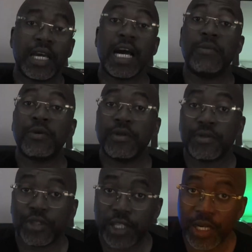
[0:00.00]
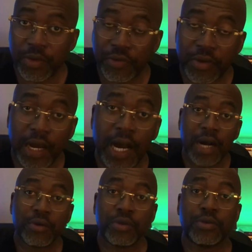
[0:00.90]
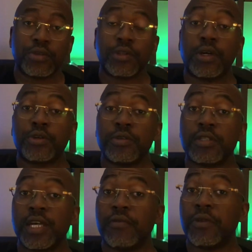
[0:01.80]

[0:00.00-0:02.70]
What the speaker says: I'm going to share with you how to talk to yourself the